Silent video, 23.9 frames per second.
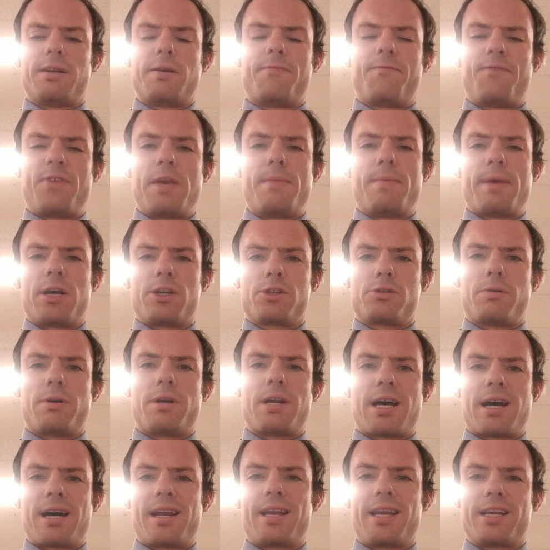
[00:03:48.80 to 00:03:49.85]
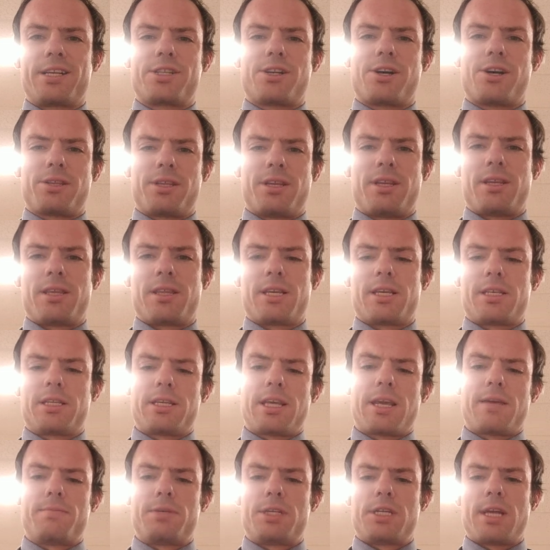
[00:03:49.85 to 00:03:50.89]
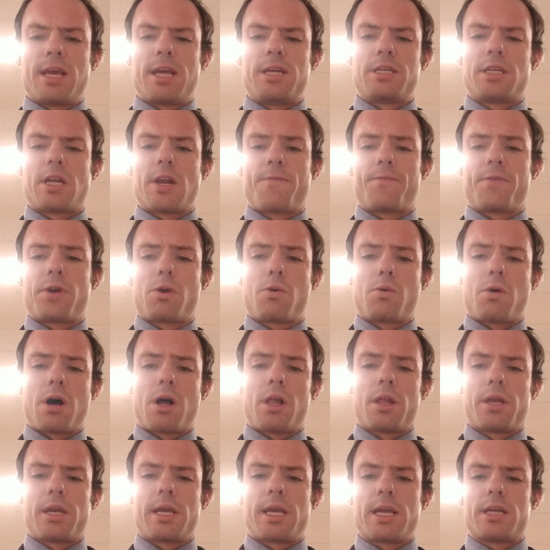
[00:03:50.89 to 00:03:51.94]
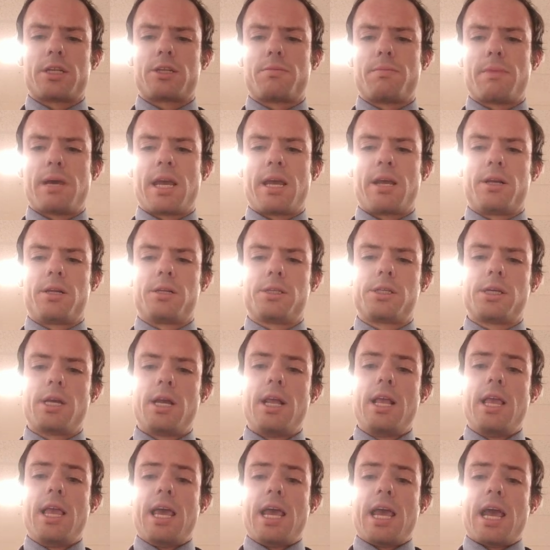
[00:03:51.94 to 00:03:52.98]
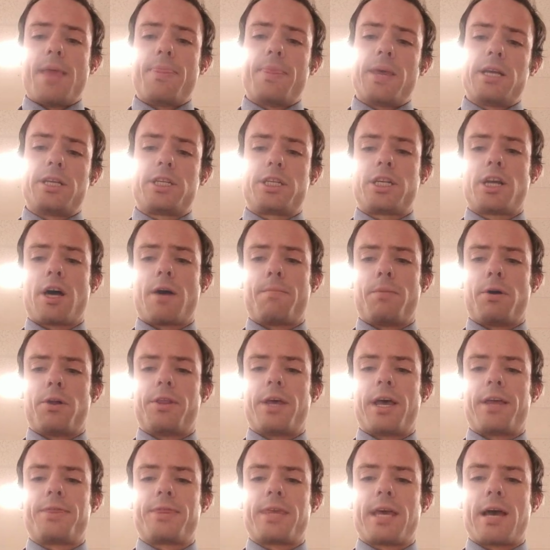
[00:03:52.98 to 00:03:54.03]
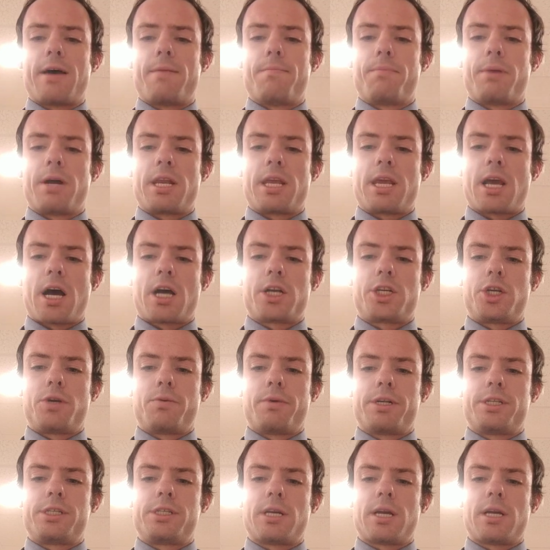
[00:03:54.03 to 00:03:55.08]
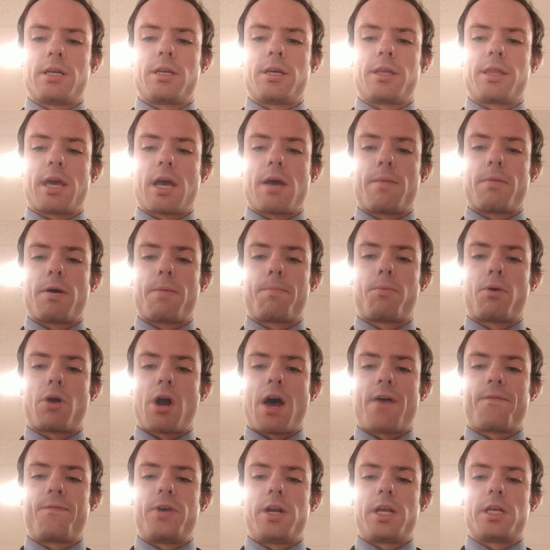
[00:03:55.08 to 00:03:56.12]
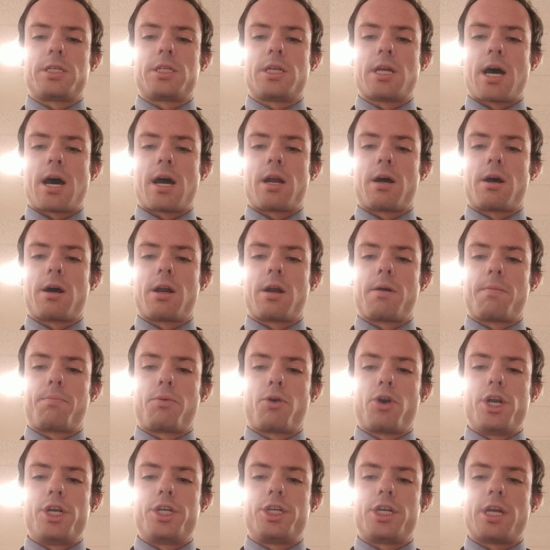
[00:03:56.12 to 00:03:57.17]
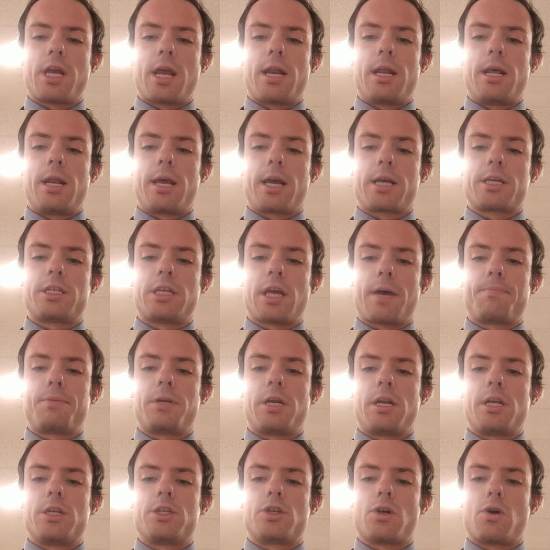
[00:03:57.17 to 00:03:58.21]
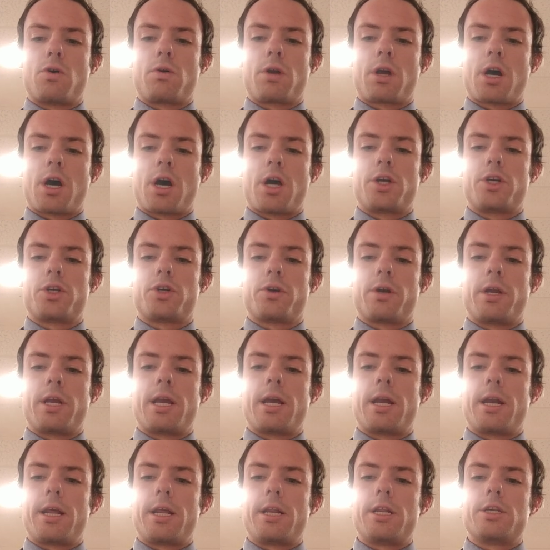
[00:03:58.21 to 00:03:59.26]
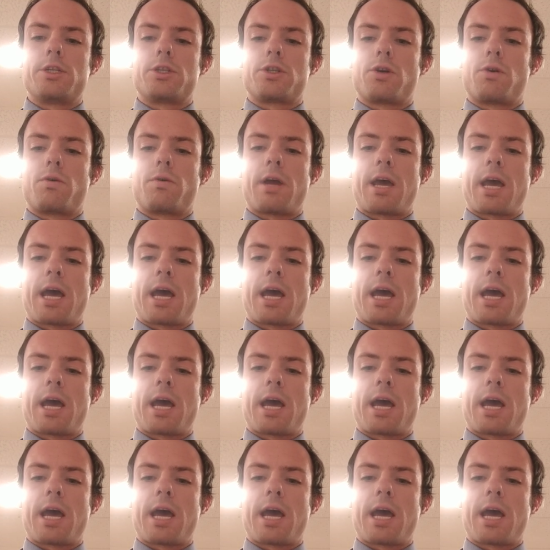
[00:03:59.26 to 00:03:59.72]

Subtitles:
females were not exalted to the same station of equality as males. And they stumbled at them, but Yahshua said to them, "A prophet is not unappreciated except in his own country and in his own